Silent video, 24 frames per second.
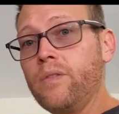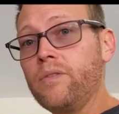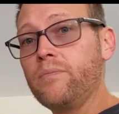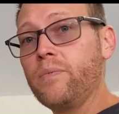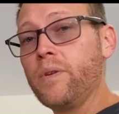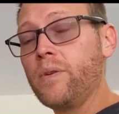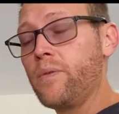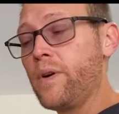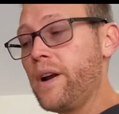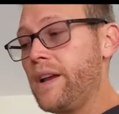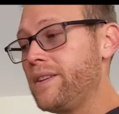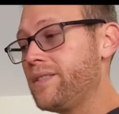
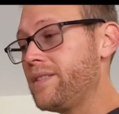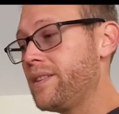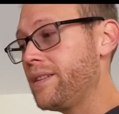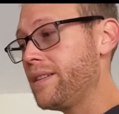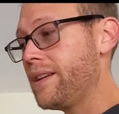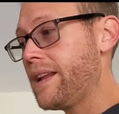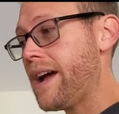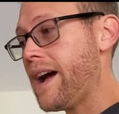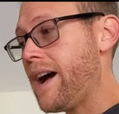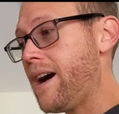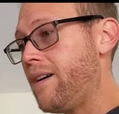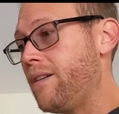Been racing
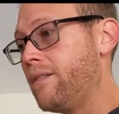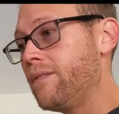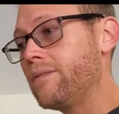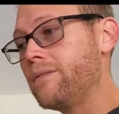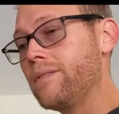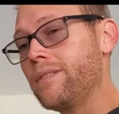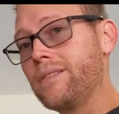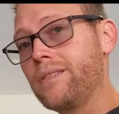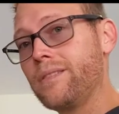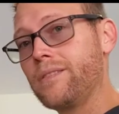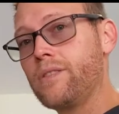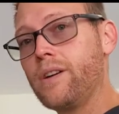now
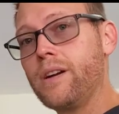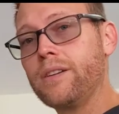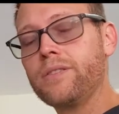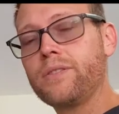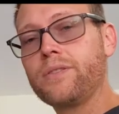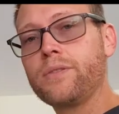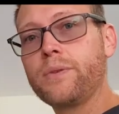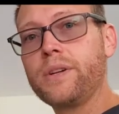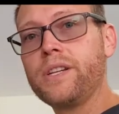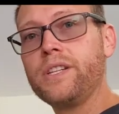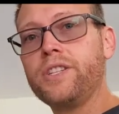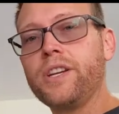across
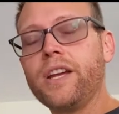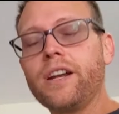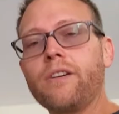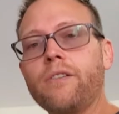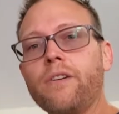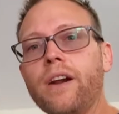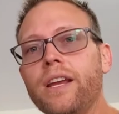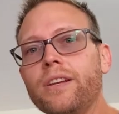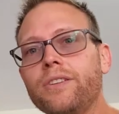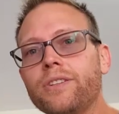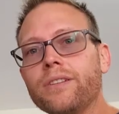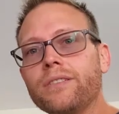3
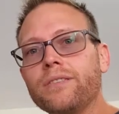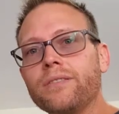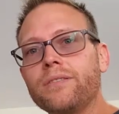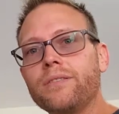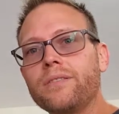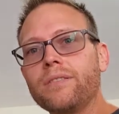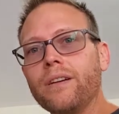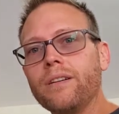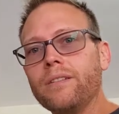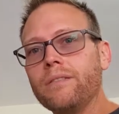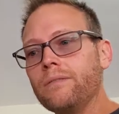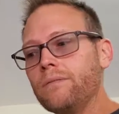generations,
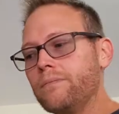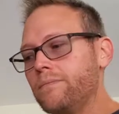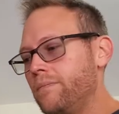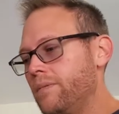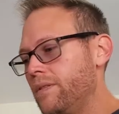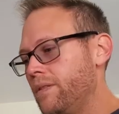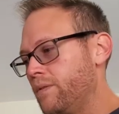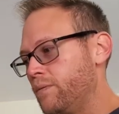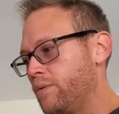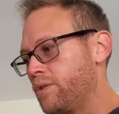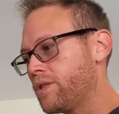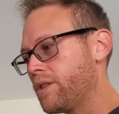so
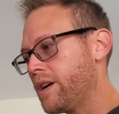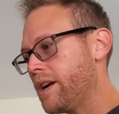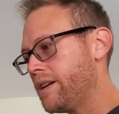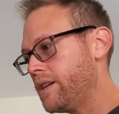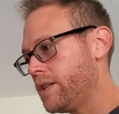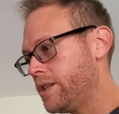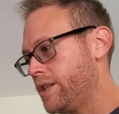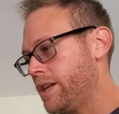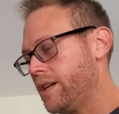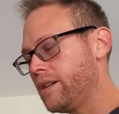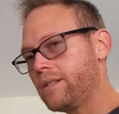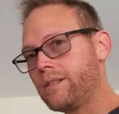we're trying to
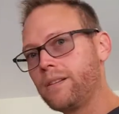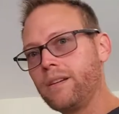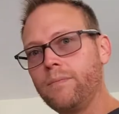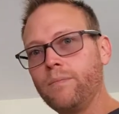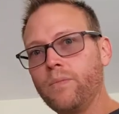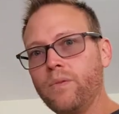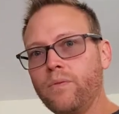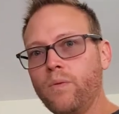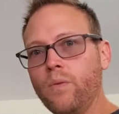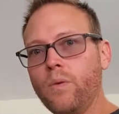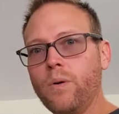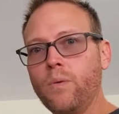share
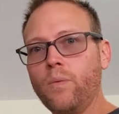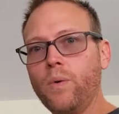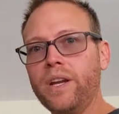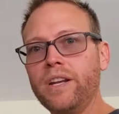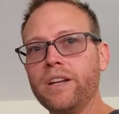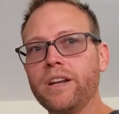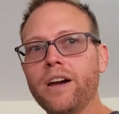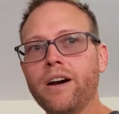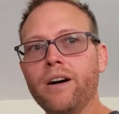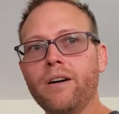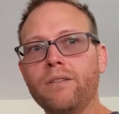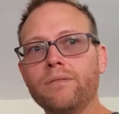some of what we
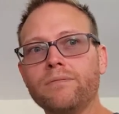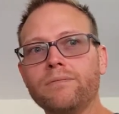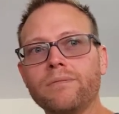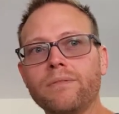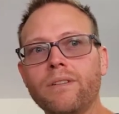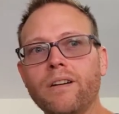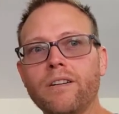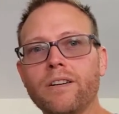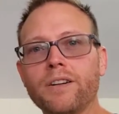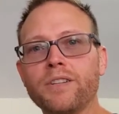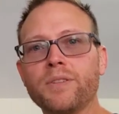know, our